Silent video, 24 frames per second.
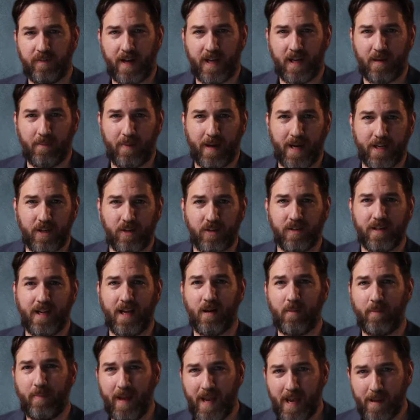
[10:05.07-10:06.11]
divided by your
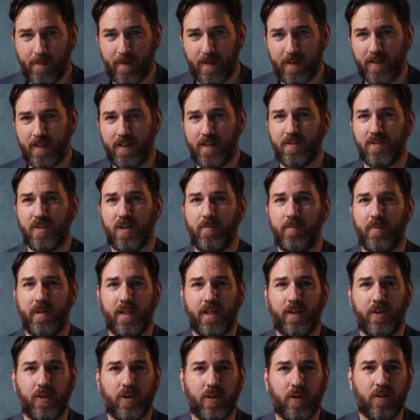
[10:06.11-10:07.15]
down payment ends up
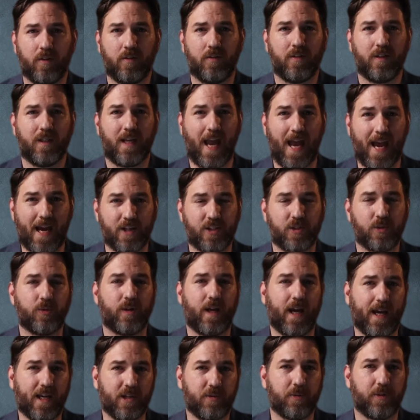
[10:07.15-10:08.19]
being your cash on
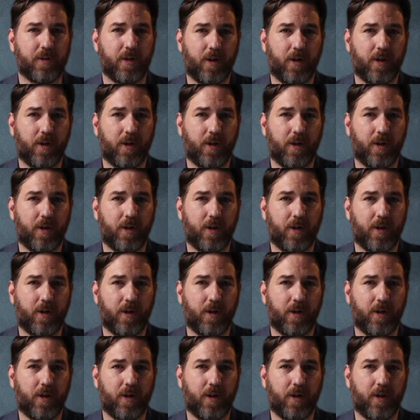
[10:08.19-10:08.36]
cash